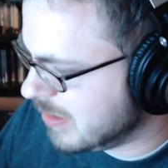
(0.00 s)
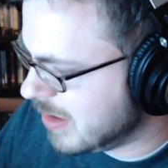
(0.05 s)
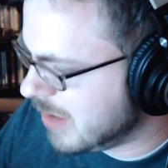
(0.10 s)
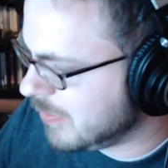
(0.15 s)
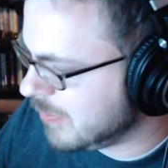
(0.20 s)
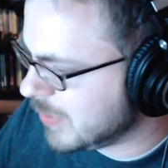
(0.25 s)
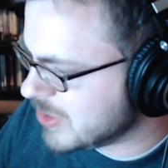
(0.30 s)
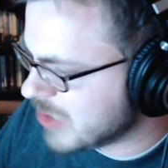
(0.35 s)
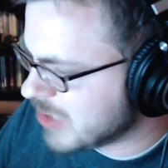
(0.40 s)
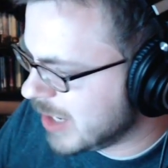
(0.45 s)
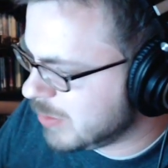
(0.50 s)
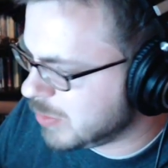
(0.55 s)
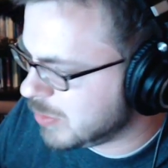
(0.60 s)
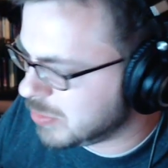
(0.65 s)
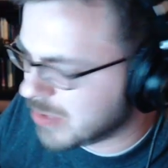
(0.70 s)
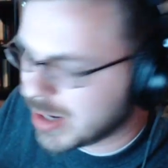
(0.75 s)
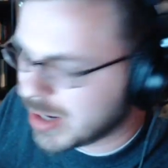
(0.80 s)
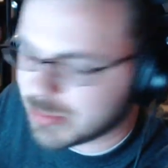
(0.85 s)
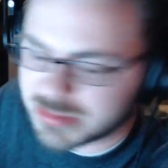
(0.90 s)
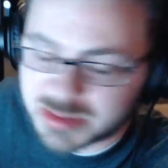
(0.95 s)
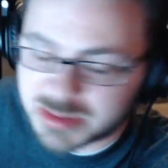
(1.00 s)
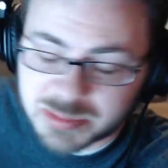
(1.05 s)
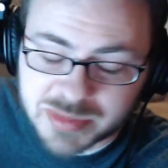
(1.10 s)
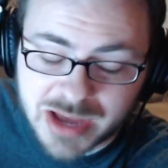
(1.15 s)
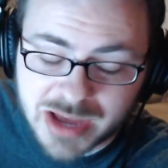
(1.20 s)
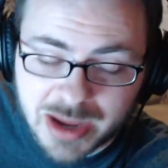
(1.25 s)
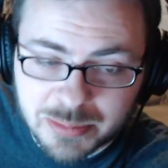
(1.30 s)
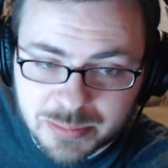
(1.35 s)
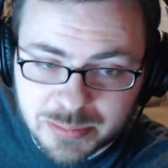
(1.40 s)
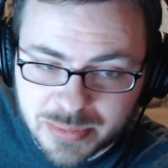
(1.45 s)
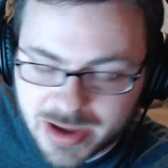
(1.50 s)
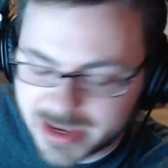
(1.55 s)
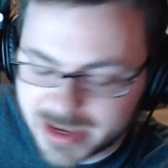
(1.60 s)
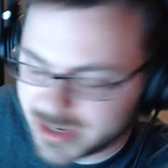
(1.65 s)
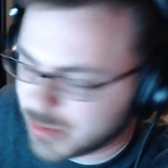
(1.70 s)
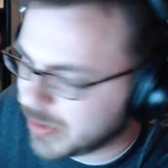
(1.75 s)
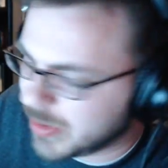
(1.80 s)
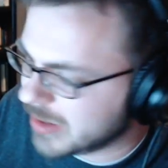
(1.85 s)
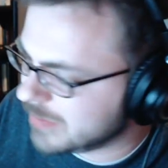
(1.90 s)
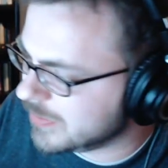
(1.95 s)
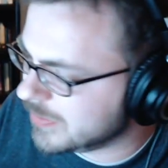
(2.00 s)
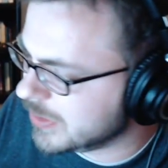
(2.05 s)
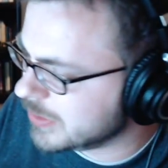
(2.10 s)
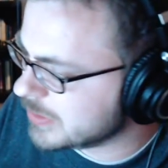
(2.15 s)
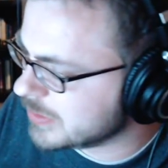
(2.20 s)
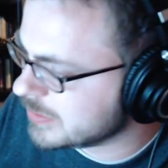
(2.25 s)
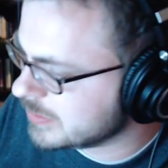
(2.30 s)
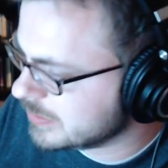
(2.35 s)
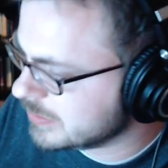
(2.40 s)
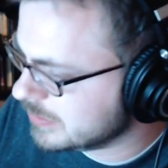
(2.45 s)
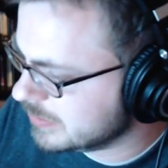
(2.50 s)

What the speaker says: of which I will probably buy quite a few.